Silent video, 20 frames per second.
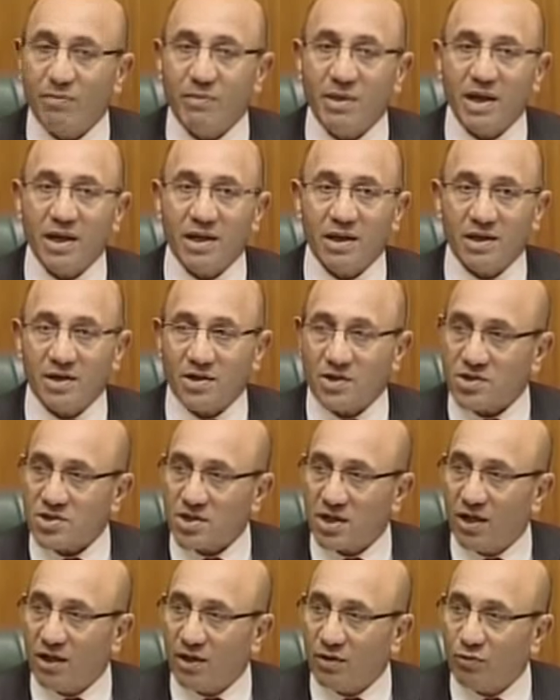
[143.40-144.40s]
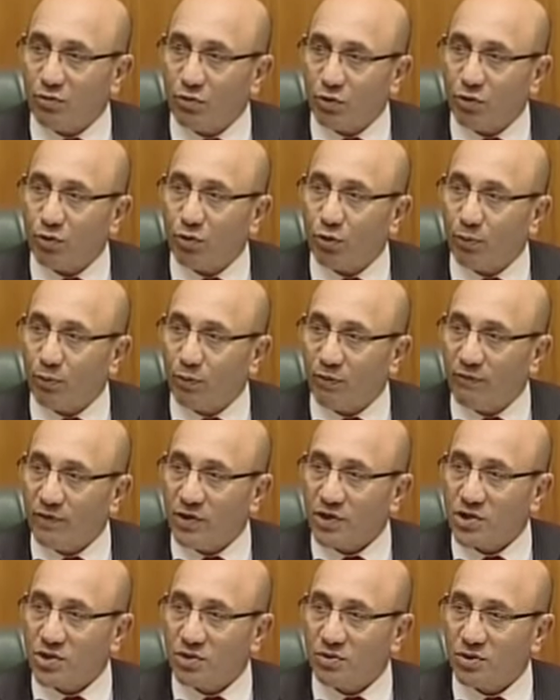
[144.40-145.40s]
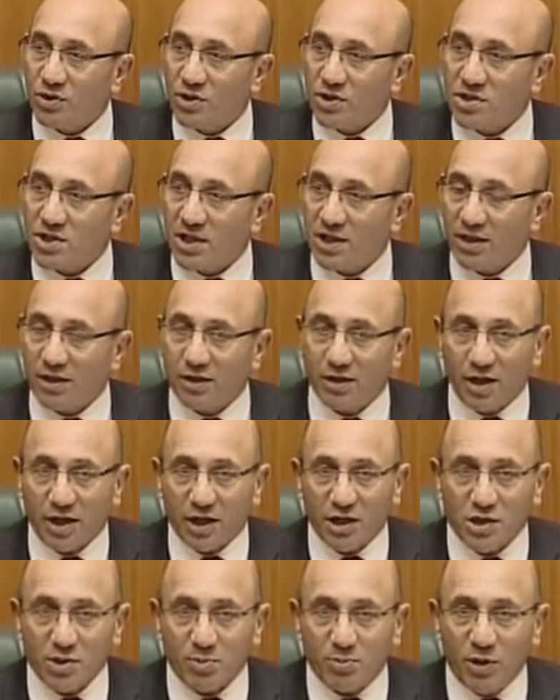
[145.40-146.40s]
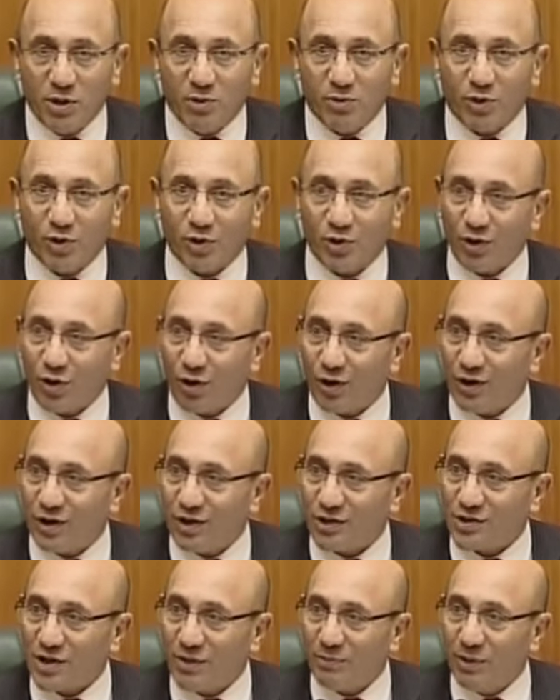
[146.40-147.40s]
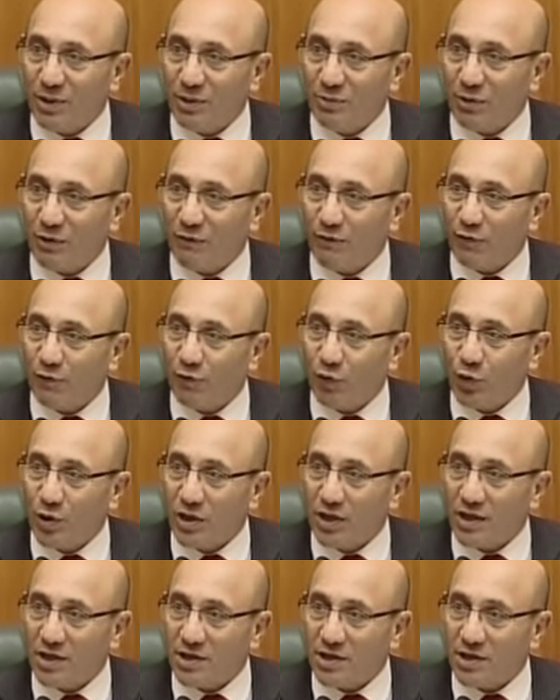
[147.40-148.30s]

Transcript: of the mayors in rural provincial New Zealand, and I can speak with authority because I've been one for four